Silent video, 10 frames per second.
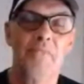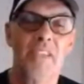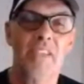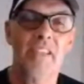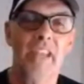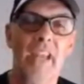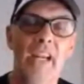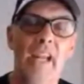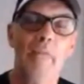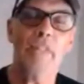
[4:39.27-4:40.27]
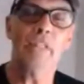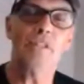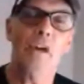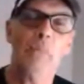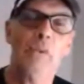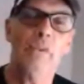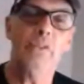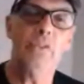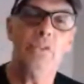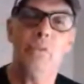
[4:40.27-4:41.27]
The end game is to shut me off
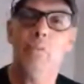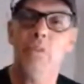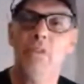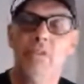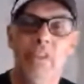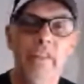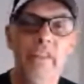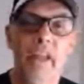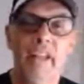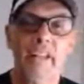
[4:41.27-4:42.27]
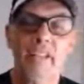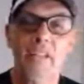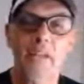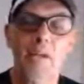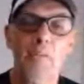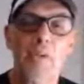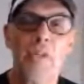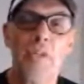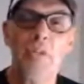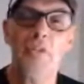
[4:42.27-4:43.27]
YouTube. Well, you've done that. But
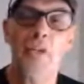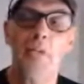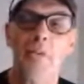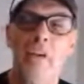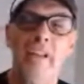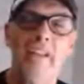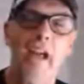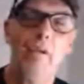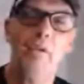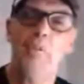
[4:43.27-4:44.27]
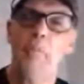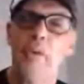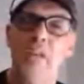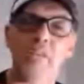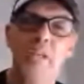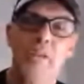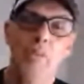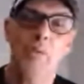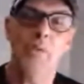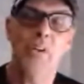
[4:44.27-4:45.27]
YouTube are now not believing you anymore because
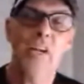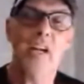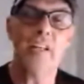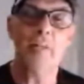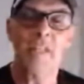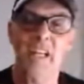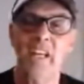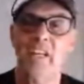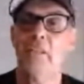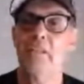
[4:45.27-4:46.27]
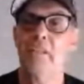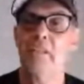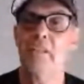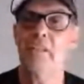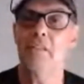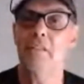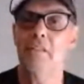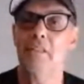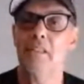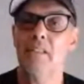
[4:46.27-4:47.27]
I'm still here.
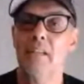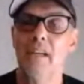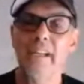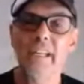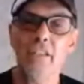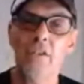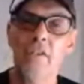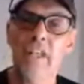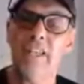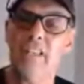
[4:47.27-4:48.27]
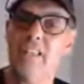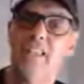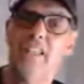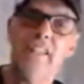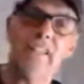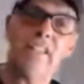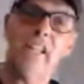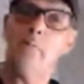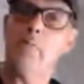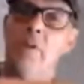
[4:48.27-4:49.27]
I ask you this, celebrating
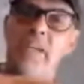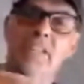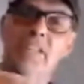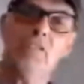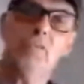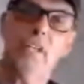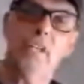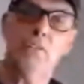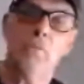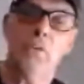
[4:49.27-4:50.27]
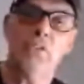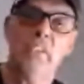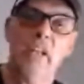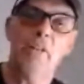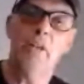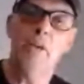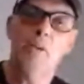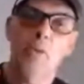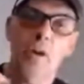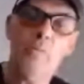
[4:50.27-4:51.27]
troll channels watching now. Why am I still
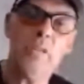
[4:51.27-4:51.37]
here?